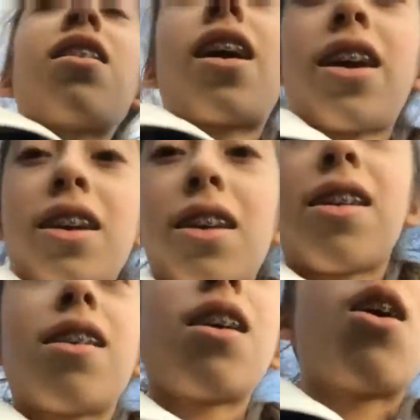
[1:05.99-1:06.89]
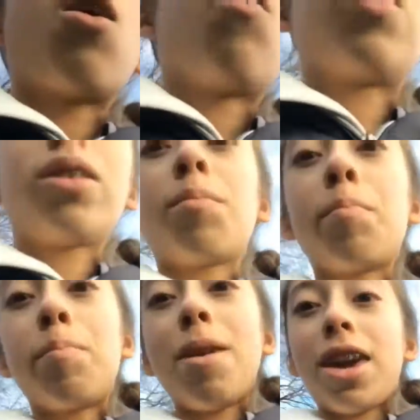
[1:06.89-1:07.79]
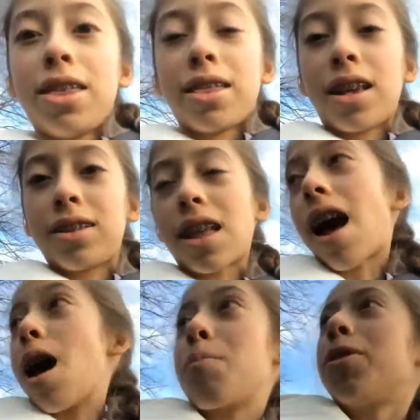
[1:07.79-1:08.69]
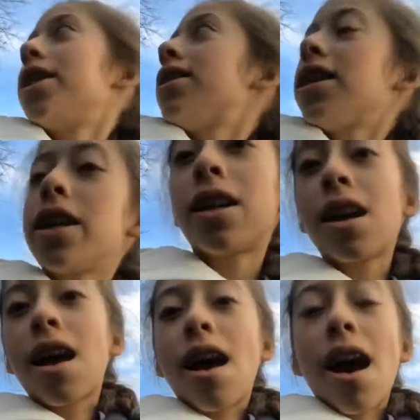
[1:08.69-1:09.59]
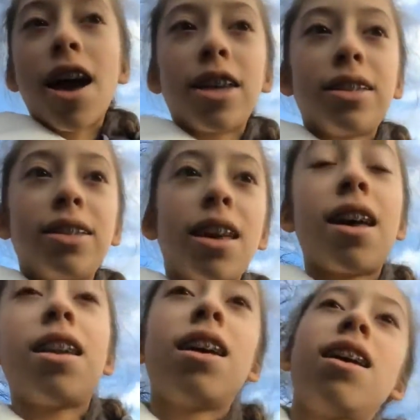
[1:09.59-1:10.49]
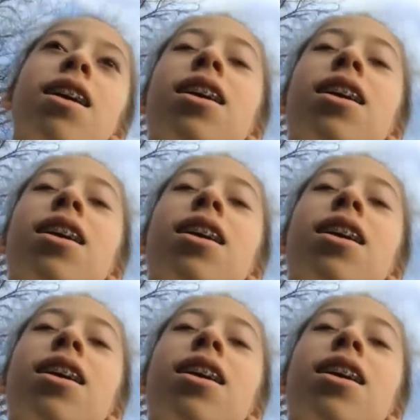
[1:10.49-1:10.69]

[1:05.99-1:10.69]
like, one of the main things that happened this year, I said